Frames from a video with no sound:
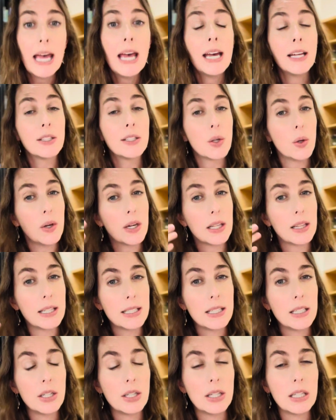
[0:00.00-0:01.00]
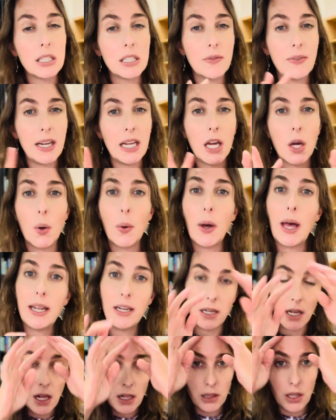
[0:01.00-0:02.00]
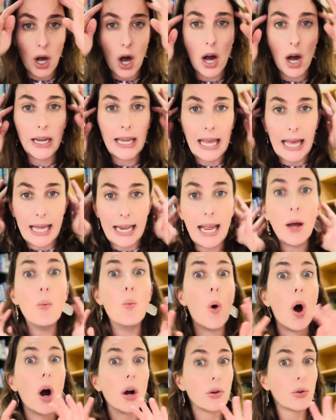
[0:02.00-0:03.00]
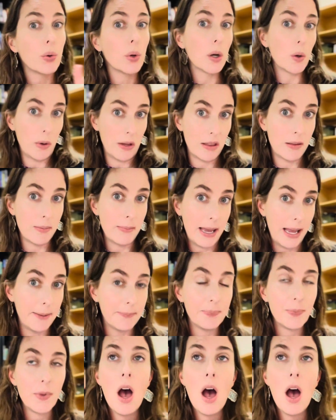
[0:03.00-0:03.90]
And so you can listen to this video and log in and walk through it with me.